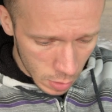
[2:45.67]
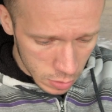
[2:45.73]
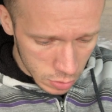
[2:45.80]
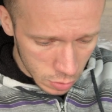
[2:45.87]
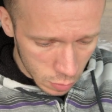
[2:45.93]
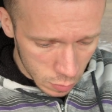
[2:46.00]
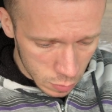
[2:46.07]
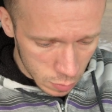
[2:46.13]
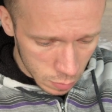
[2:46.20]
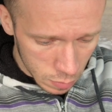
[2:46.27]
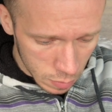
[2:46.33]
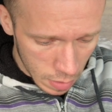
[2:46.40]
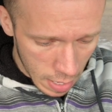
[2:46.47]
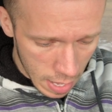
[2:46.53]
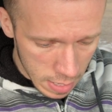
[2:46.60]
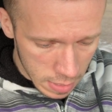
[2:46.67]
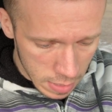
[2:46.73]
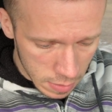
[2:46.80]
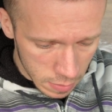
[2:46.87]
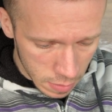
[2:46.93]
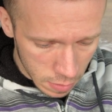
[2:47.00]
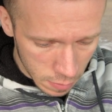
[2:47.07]
ratios added
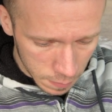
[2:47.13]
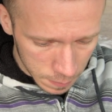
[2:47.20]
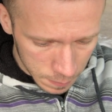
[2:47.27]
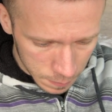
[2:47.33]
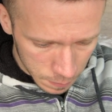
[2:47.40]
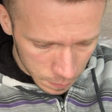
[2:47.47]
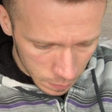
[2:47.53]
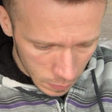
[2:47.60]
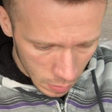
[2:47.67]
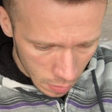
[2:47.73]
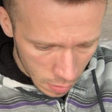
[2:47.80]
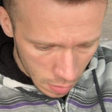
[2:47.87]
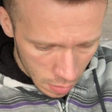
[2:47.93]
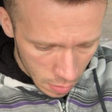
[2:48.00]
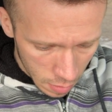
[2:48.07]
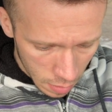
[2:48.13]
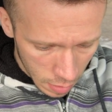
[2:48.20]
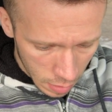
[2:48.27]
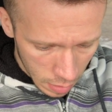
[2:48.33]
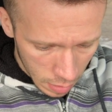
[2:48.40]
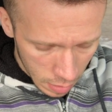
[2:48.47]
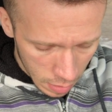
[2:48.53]
in there.
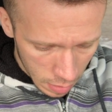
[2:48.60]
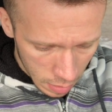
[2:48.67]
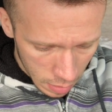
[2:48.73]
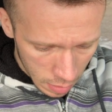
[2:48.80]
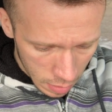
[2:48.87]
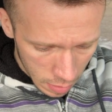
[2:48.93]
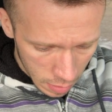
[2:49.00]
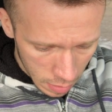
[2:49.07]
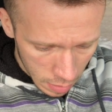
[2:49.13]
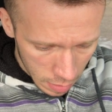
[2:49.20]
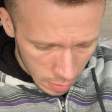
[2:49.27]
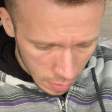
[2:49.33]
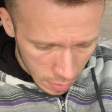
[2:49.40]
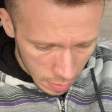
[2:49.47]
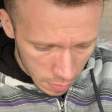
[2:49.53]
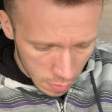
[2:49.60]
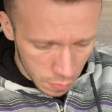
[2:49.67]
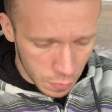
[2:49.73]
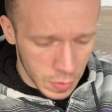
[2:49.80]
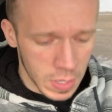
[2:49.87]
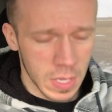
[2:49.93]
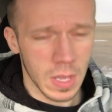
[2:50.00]
And
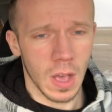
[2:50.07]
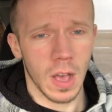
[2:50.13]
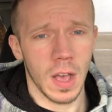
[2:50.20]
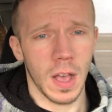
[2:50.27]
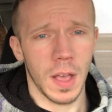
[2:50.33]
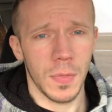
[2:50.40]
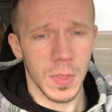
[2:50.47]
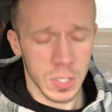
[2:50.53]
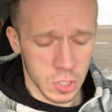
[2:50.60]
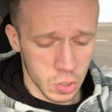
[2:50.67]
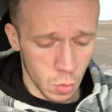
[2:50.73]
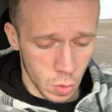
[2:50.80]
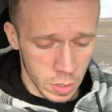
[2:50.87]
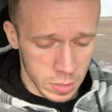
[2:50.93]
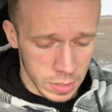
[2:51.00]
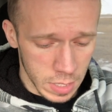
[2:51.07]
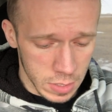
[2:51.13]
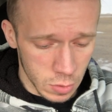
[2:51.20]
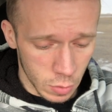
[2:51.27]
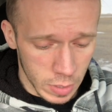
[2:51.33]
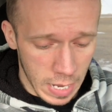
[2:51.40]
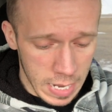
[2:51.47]
the source
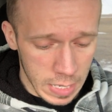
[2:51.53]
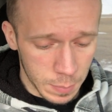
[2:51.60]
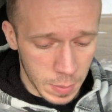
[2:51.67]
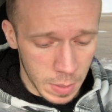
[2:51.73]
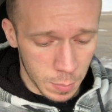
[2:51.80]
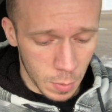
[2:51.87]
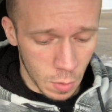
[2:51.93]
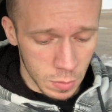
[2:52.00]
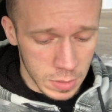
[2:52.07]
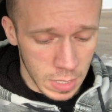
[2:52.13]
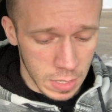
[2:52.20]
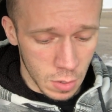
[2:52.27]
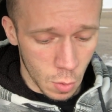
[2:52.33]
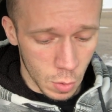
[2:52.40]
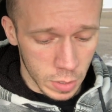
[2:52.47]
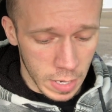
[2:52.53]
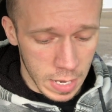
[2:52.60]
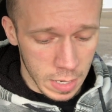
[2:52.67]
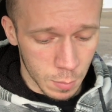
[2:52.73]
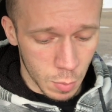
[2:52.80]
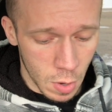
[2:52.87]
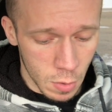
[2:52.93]
is organic pea protein,
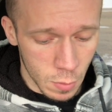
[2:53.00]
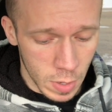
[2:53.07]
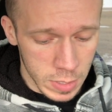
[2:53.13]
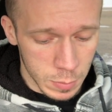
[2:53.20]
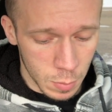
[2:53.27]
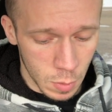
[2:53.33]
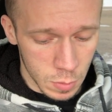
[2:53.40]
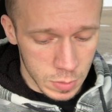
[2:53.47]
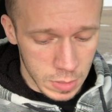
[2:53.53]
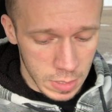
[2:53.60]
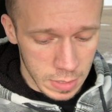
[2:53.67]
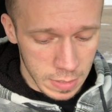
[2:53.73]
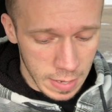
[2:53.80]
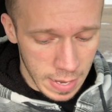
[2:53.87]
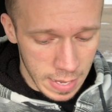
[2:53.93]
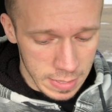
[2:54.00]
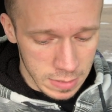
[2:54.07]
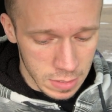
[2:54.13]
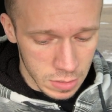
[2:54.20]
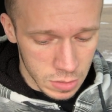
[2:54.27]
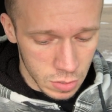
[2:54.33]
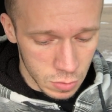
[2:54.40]
organic brown rice protein
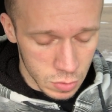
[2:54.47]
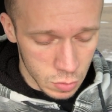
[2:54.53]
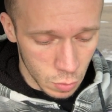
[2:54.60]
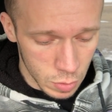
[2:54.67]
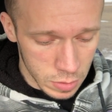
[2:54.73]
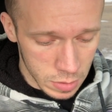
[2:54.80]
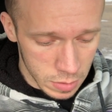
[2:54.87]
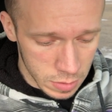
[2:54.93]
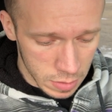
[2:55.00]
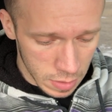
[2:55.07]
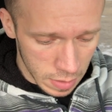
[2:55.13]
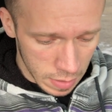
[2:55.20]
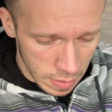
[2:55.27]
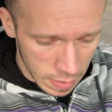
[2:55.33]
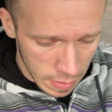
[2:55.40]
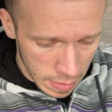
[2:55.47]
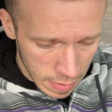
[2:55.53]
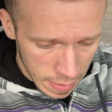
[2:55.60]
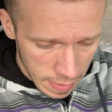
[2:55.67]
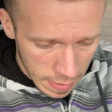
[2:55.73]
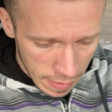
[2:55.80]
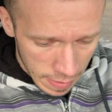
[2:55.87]
as the two sources.
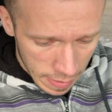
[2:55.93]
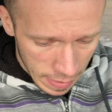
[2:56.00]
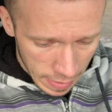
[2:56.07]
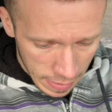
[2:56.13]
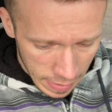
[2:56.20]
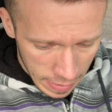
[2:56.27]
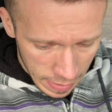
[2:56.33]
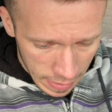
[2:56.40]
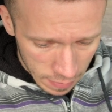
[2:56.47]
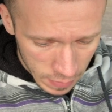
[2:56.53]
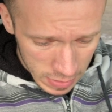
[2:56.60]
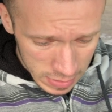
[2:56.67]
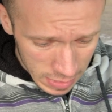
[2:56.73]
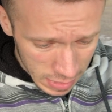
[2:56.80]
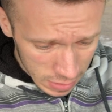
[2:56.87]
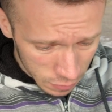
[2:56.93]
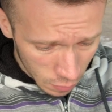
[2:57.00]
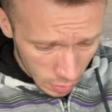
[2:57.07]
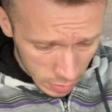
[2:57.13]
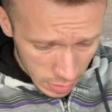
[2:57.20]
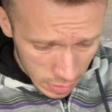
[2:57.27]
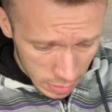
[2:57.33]
And this thing is
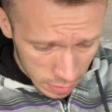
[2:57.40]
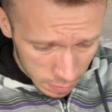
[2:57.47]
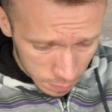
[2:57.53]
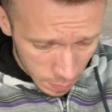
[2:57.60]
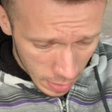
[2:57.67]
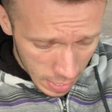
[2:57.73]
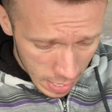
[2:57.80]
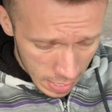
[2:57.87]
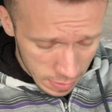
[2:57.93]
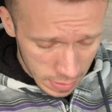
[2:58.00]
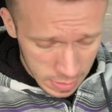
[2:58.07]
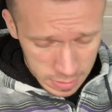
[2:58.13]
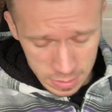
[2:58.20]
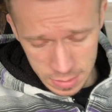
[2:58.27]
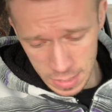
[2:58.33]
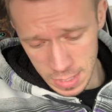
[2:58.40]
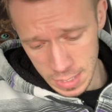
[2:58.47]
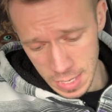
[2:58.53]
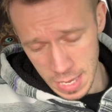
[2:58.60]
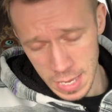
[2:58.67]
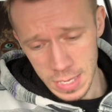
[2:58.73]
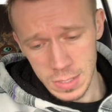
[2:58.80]
fucking, man, this
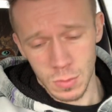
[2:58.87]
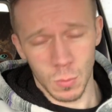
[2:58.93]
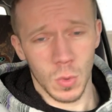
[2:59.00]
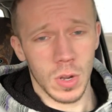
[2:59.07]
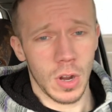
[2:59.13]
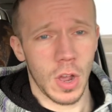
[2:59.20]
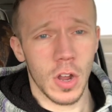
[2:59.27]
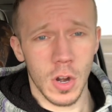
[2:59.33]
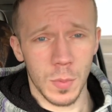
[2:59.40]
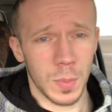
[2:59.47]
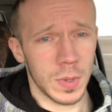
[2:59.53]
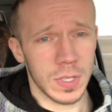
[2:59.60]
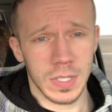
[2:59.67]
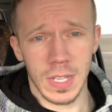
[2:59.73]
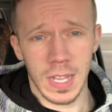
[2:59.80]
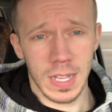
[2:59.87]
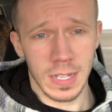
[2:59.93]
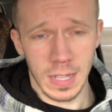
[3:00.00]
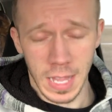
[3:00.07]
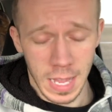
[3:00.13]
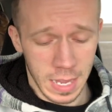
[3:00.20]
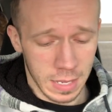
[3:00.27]
thing is
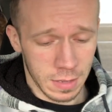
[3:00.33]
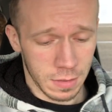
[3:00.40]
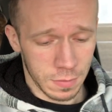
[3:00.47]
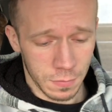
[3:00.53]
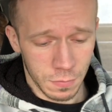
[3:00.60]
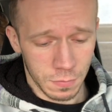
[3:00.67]
100% like